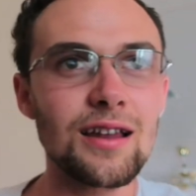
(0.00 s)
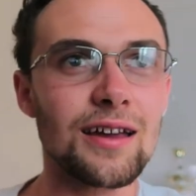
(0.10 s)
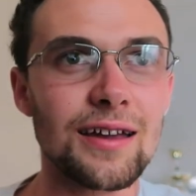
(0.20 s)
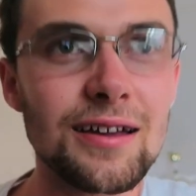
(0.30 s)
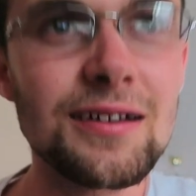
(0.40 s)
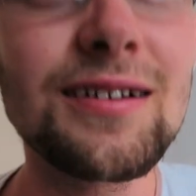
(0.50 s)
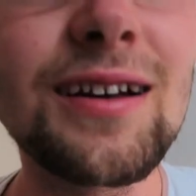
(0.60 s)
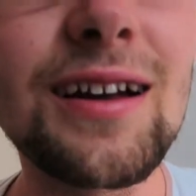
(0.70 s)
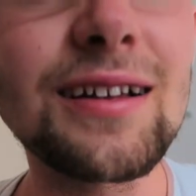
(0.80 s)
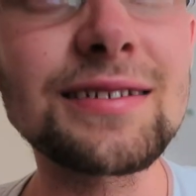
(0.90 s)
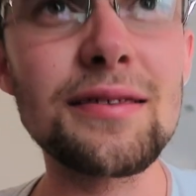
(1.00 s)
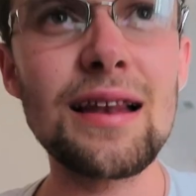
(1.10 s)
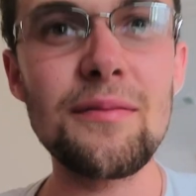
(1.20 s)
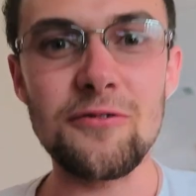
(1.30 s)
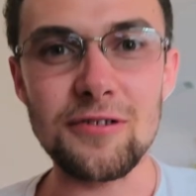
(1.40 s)
Like, there's
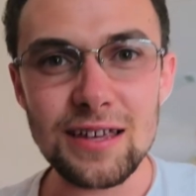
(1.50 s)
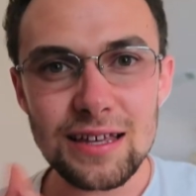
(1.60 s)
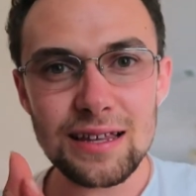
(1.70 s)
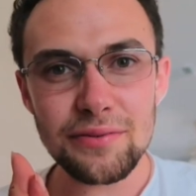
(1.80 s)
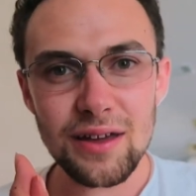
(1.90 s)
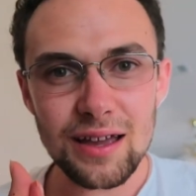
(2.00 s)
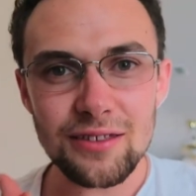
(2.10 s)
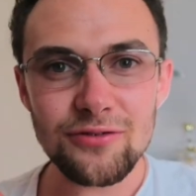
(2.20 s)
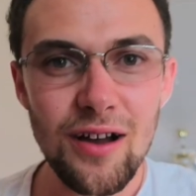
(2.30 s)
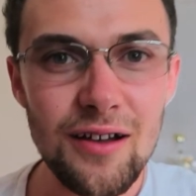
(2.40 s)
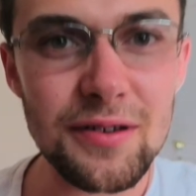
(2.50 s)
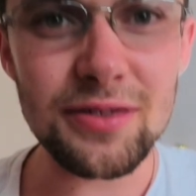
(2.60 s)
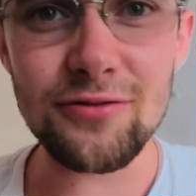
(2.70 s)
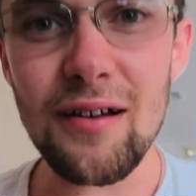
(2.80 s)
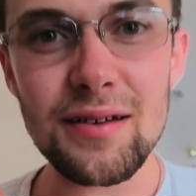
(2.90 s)
Lamborghinis I can drive.
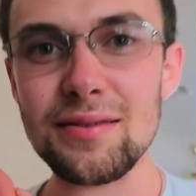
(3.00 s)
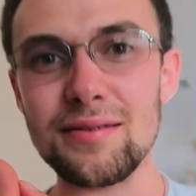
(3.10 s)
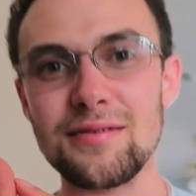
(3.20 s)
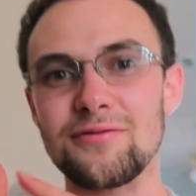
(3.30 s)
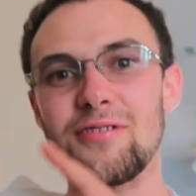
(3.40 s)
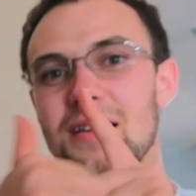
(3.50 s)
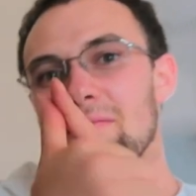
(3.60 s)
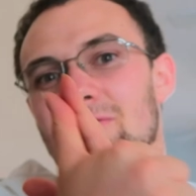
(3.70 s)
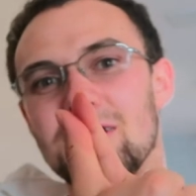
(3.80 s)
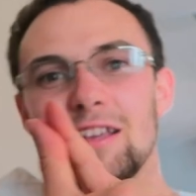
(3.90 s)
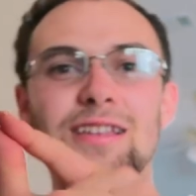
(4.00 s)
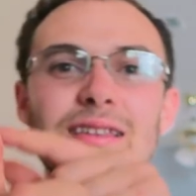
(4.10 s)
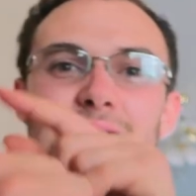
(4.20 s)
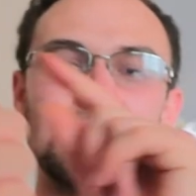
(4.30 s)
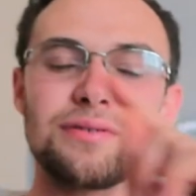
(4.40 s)
With driver's license, you can drive
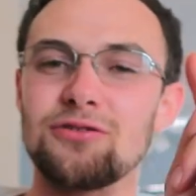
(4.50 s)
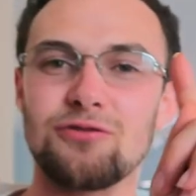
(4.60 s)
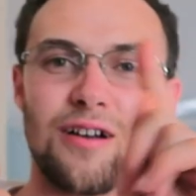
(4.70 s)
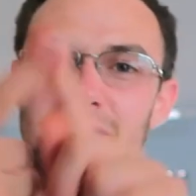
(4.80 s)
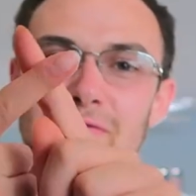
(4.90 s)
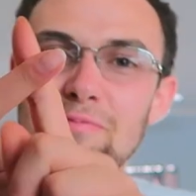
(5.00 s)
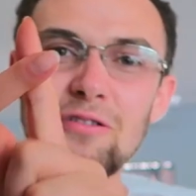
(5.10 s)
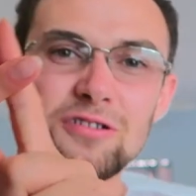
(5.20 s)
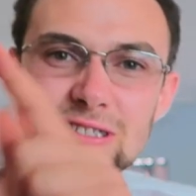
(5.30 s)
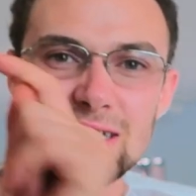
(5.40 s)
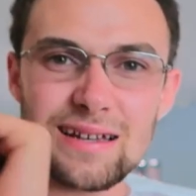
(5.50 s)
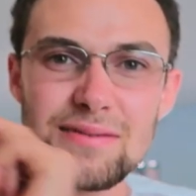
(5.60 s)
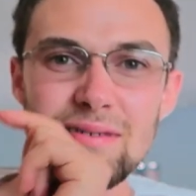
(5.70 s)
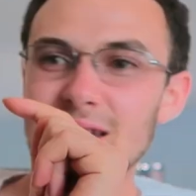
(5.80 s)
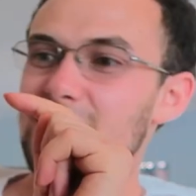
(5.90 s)
Lamborghinis, you can drive Porsches.